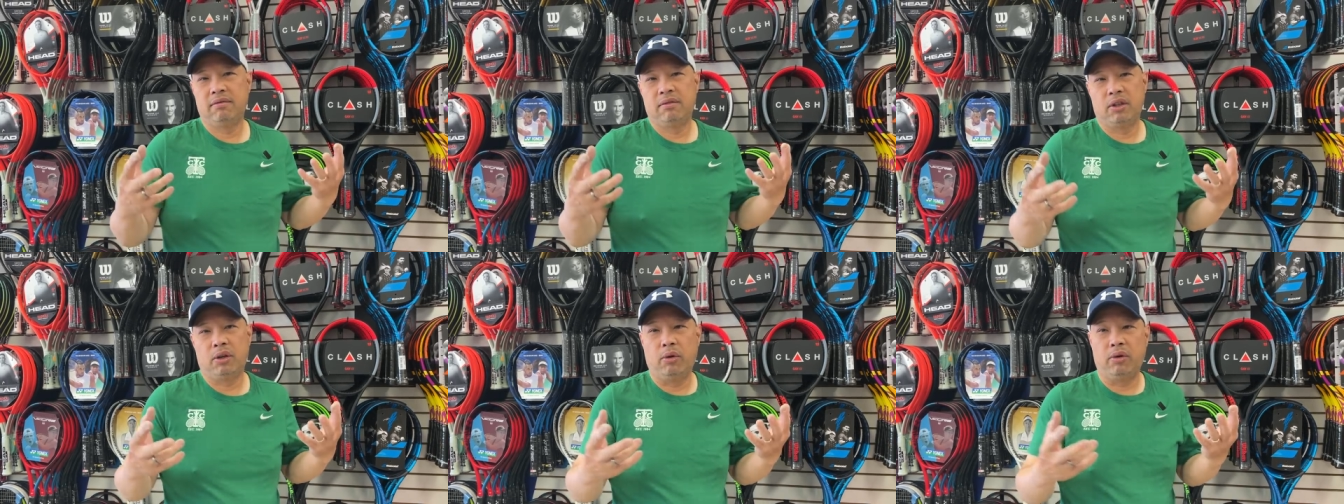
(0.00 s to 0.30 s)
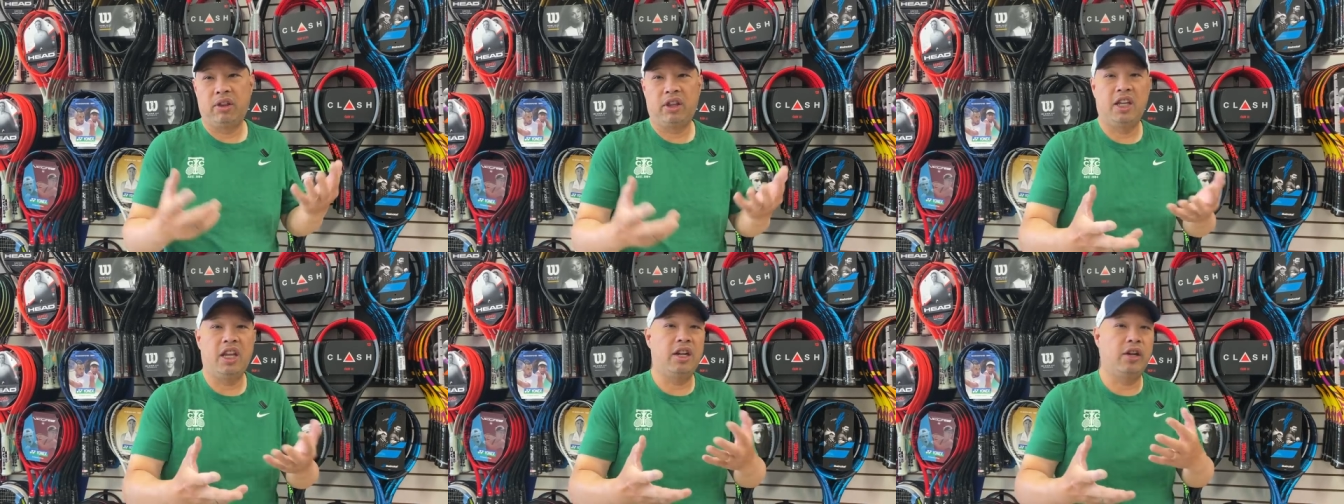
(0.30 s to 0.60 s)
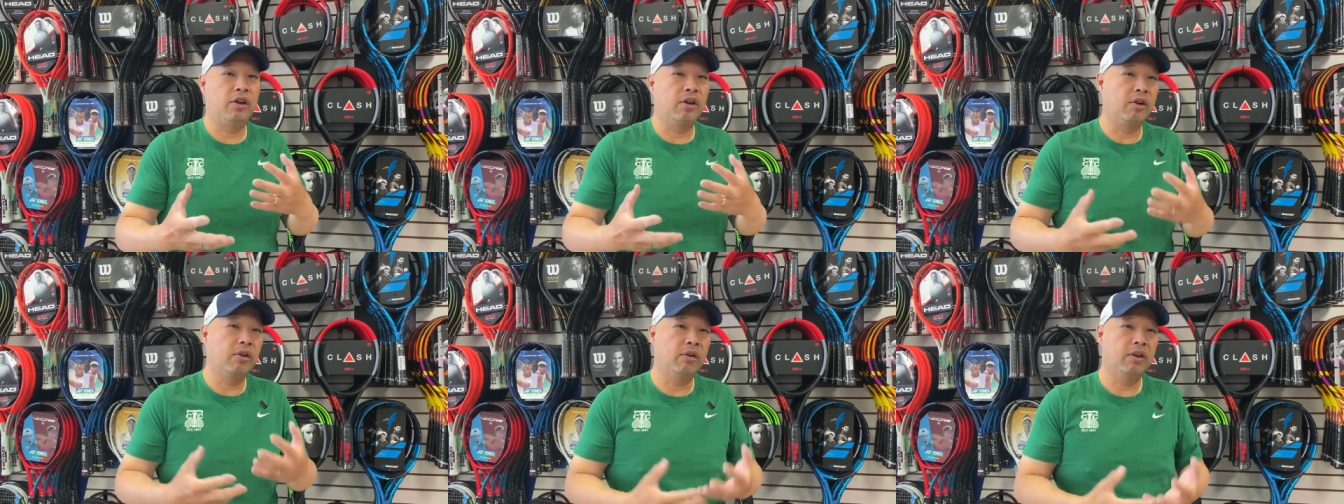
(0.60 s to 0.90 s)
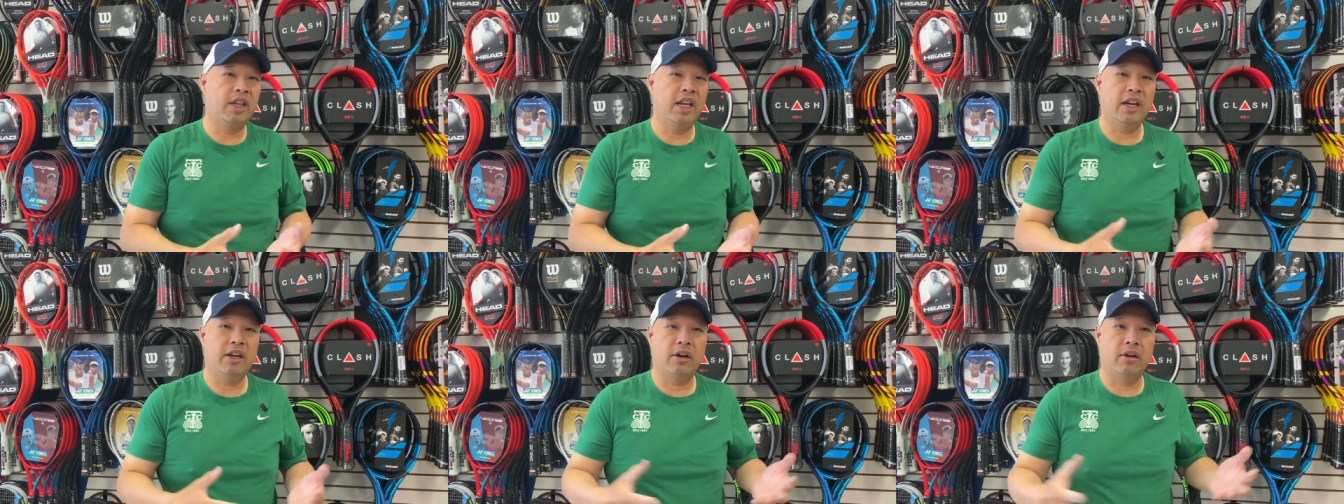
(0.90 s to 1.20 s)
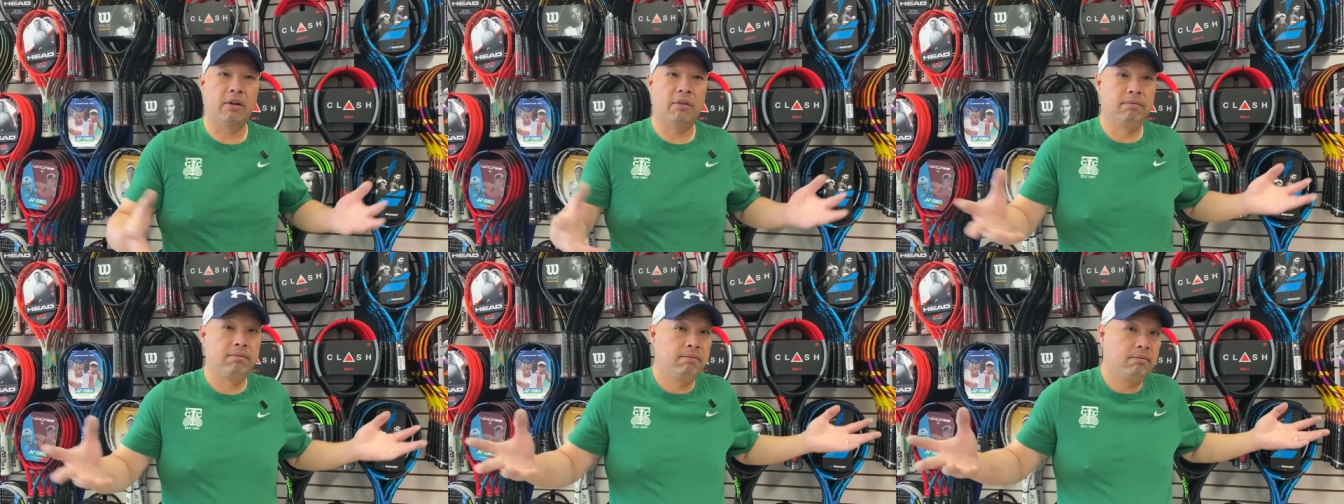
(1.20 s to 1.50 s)
Go thinner, go
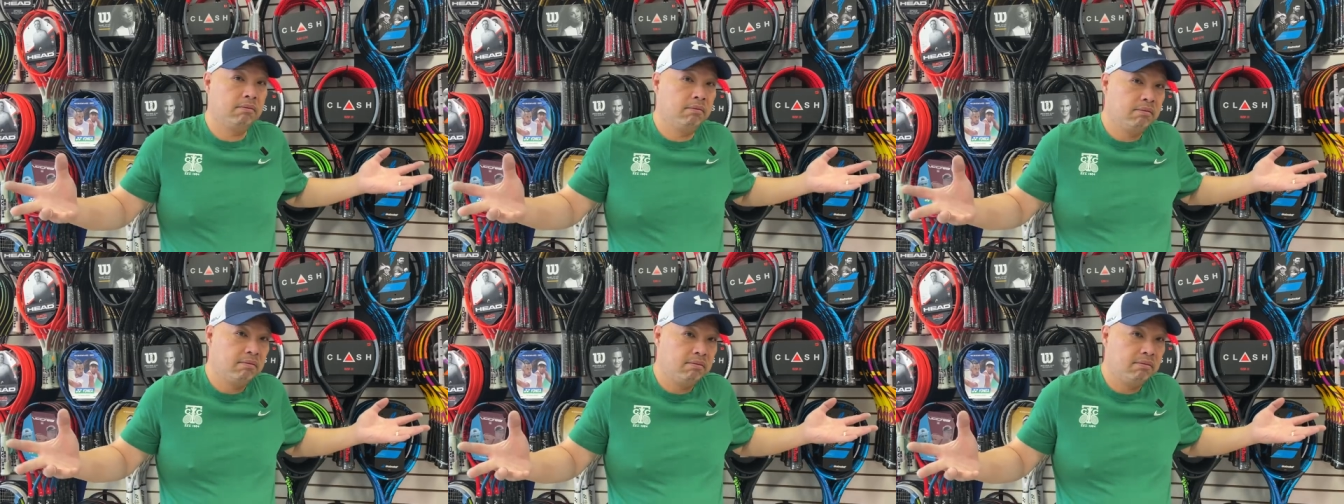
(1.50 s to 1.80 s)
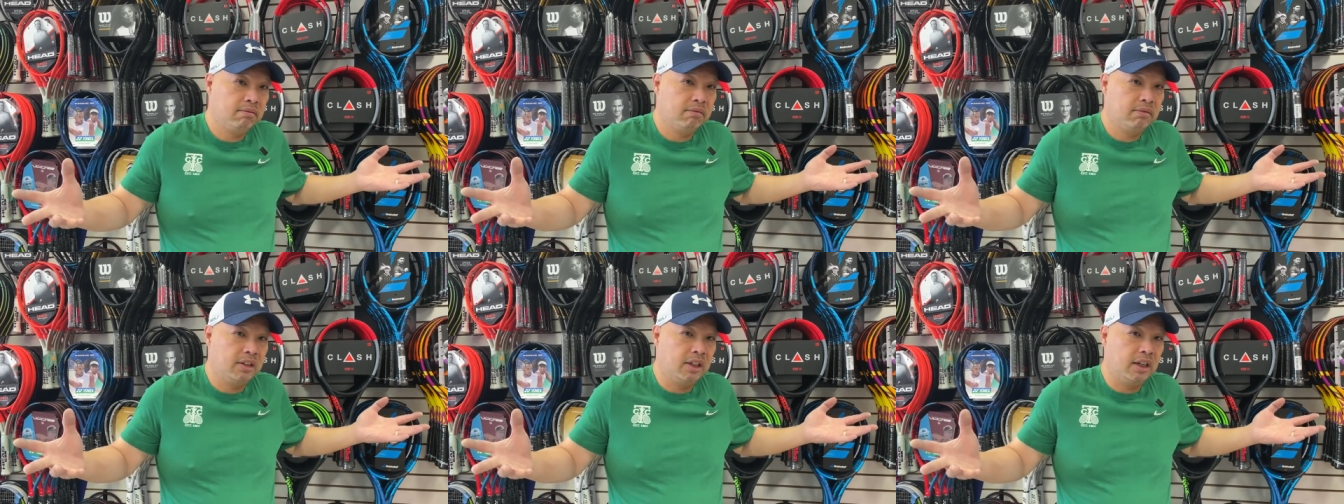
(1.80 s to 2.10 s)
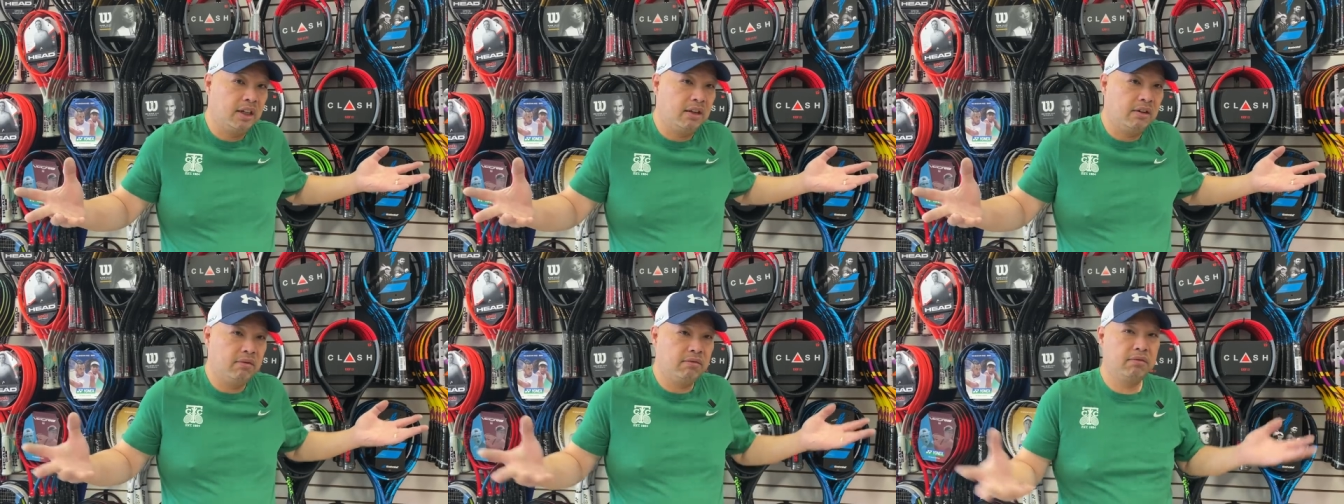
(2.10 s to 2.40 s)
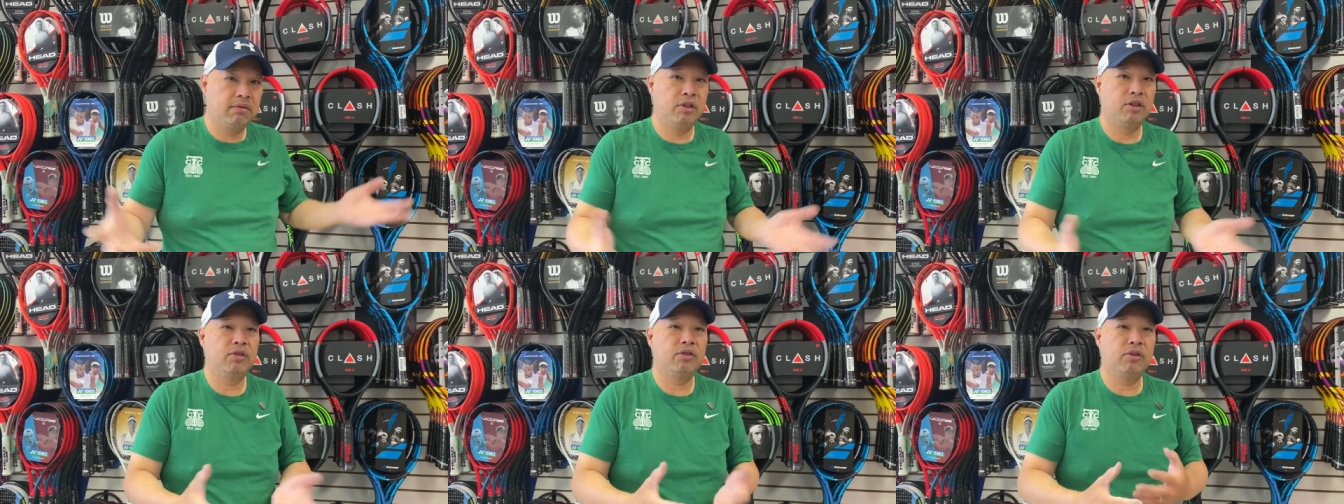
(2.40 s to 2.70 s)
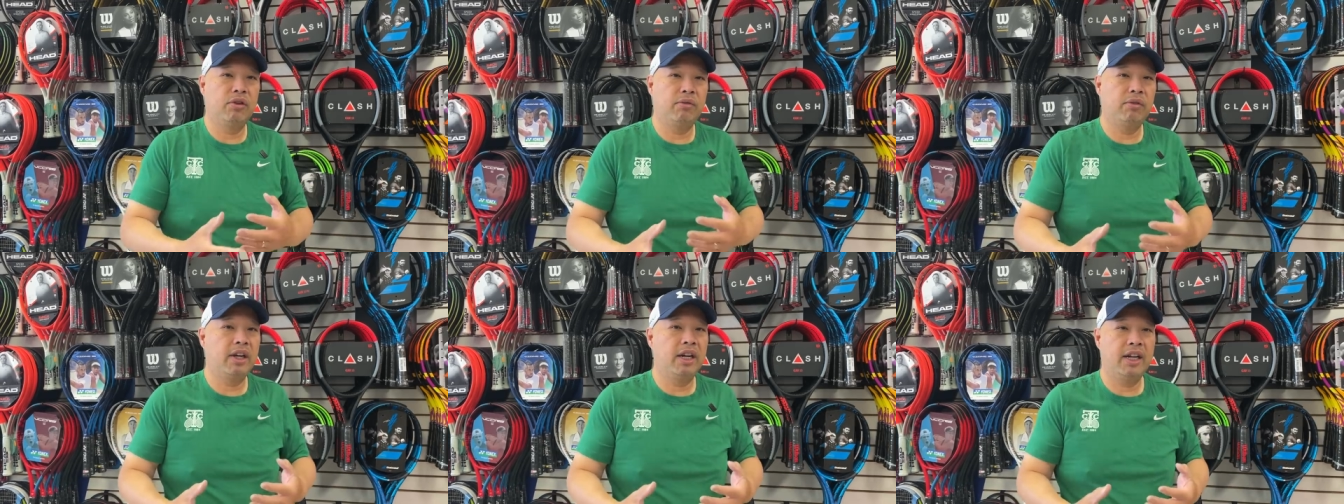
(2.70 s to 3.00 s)
thicker. You know, there's
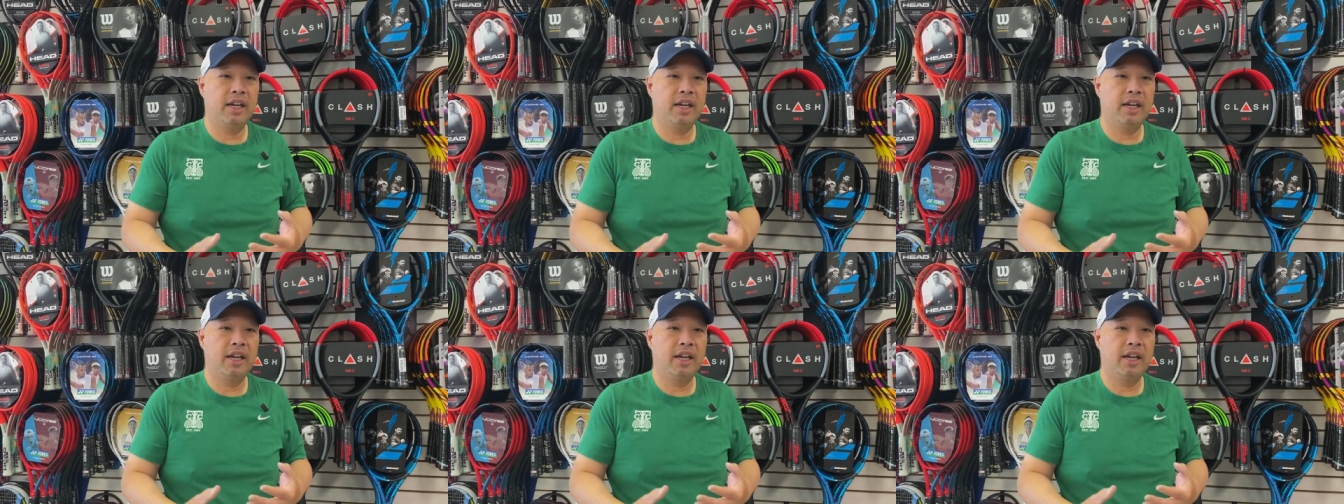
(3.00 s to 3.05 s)
no right